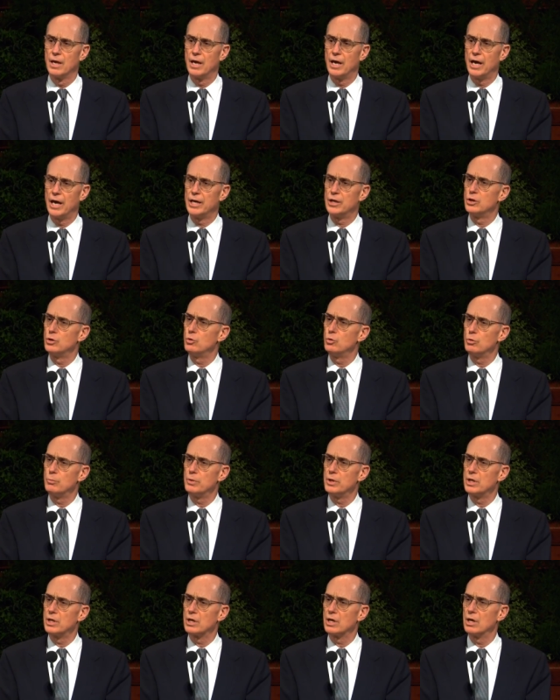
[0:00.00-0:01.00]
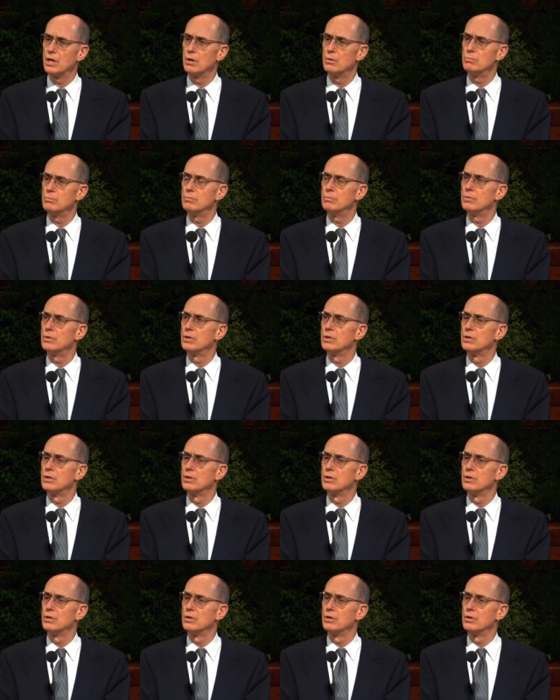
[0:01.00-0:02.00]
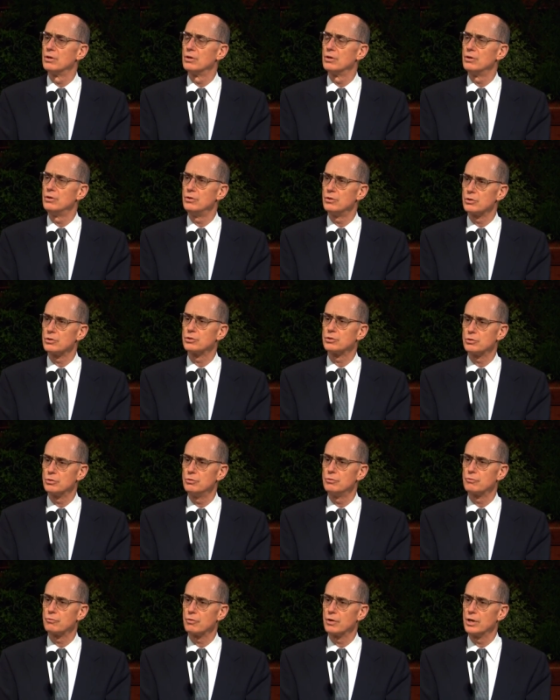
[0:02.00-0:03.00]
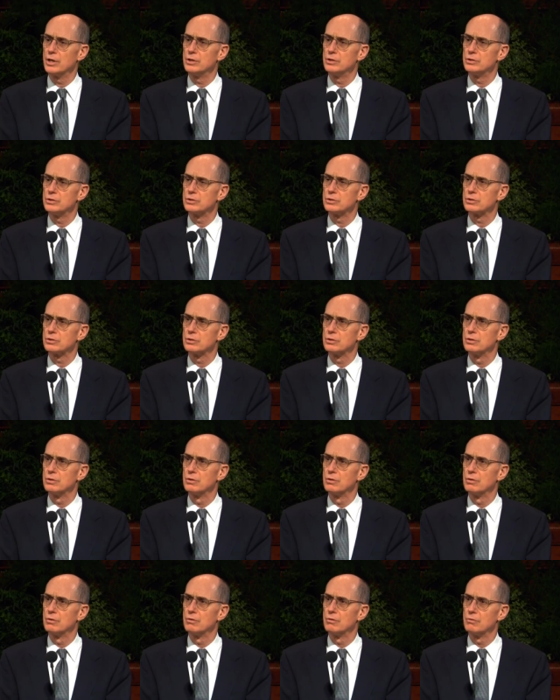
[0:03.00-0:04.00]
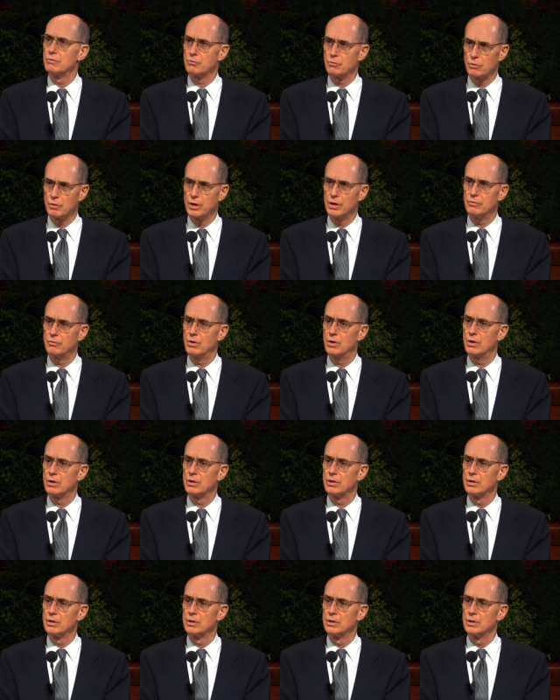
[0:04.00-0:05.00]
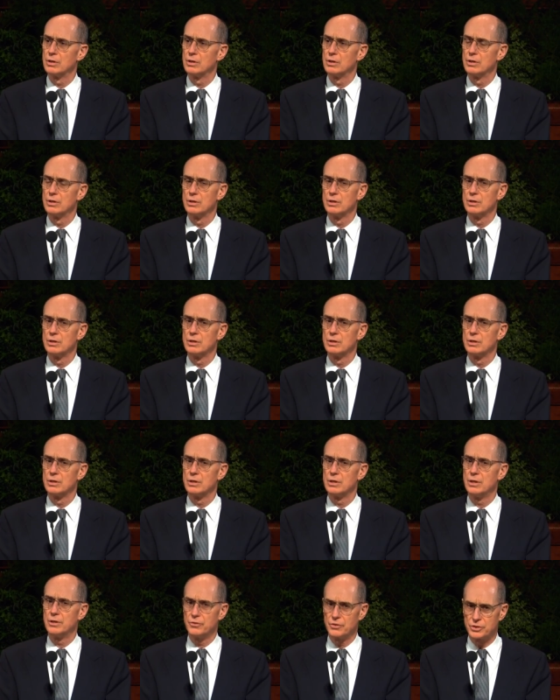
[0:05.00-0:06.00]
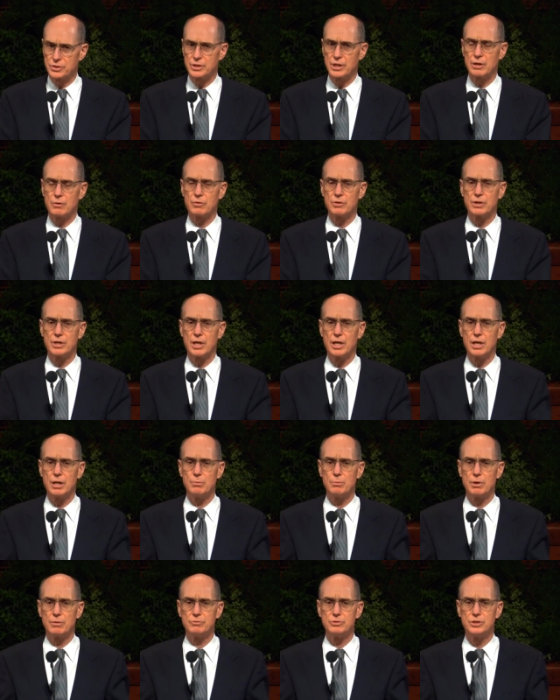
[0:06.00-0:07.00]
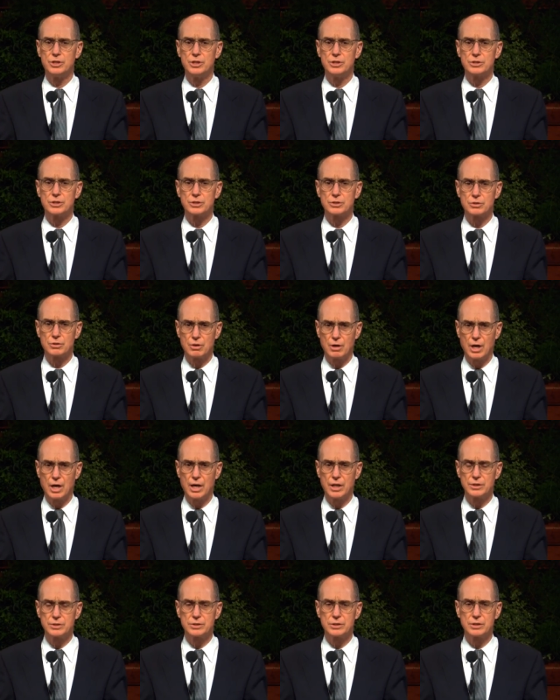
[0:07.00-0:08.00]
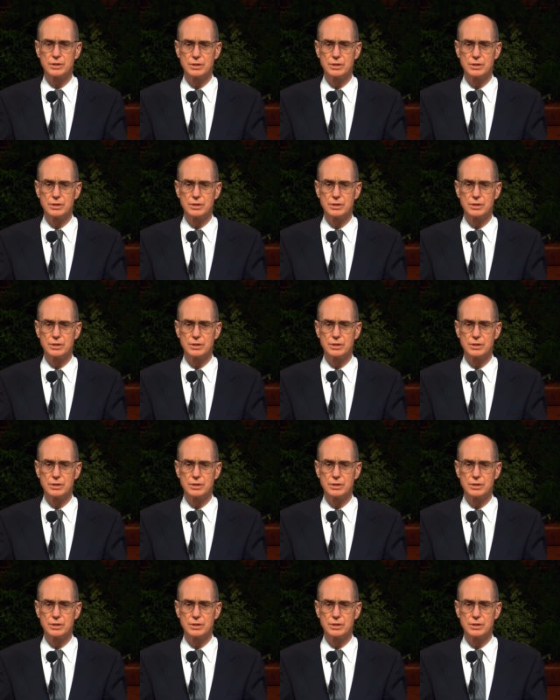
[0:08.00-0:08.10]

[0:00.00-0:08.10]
and who will become your true friends forever in the sacred name of Jesus Christ.